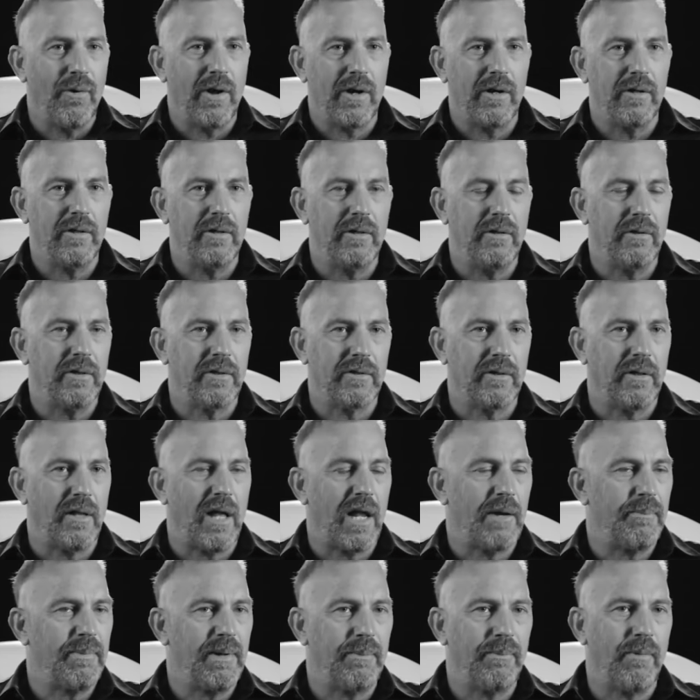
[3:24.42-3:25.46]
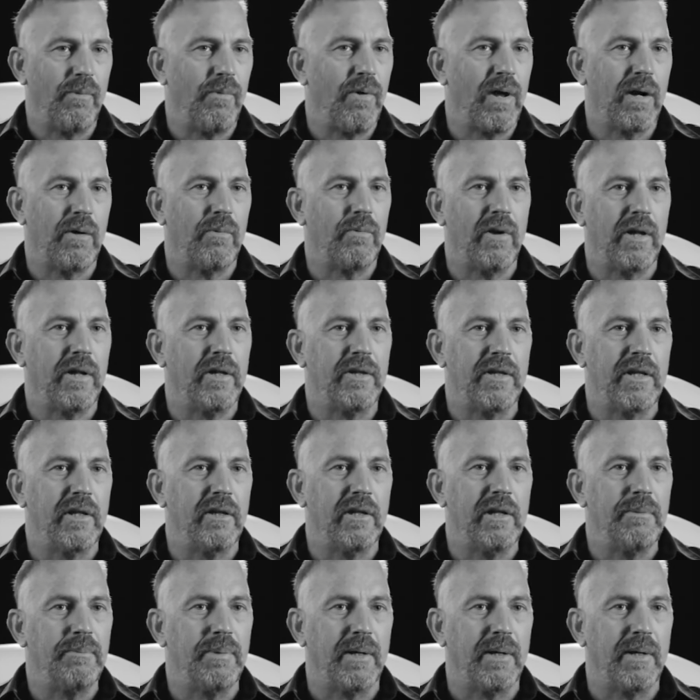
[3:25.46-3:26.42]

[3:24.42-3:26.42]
of questions. How could the